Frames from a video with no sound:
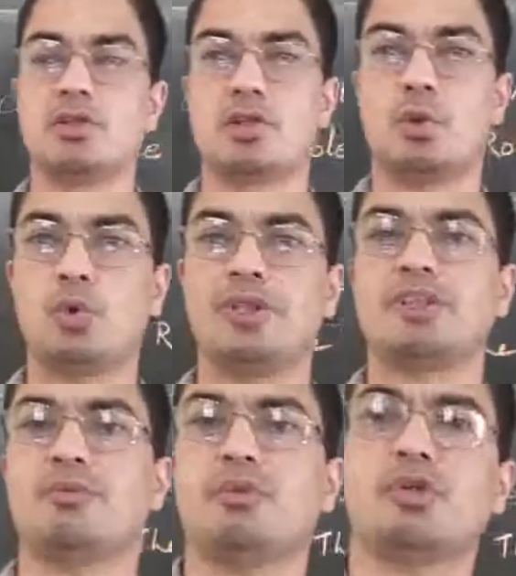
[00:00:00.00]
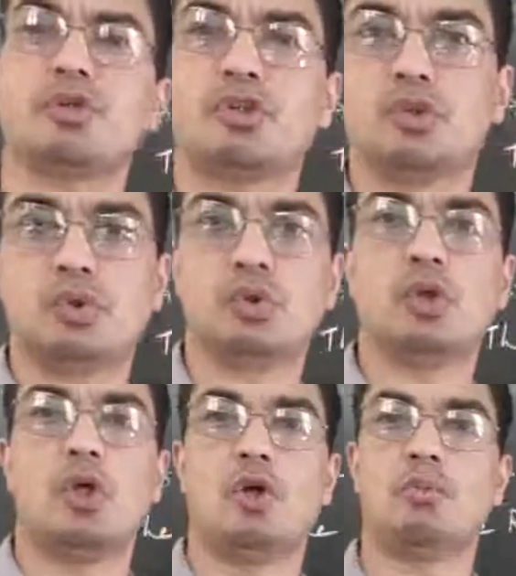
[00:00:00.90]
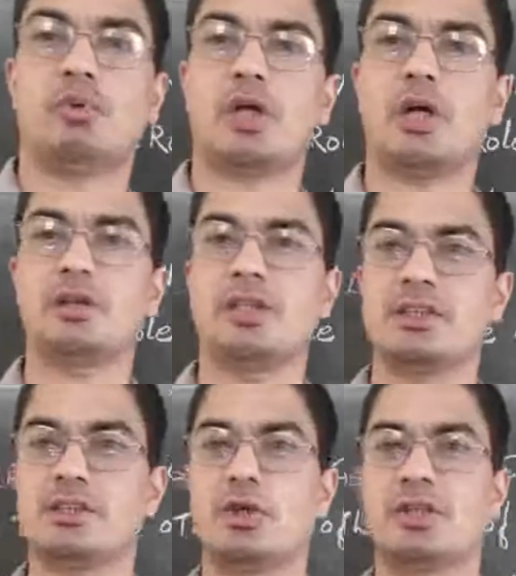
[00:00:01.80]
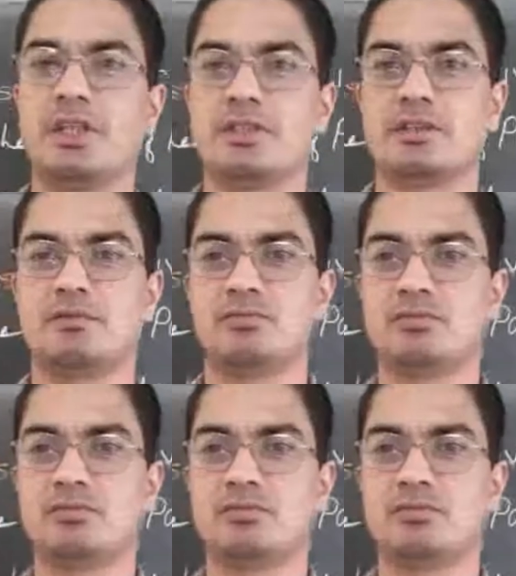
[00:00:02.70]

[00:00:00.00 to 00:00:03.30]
So who is supposed to put out this notice?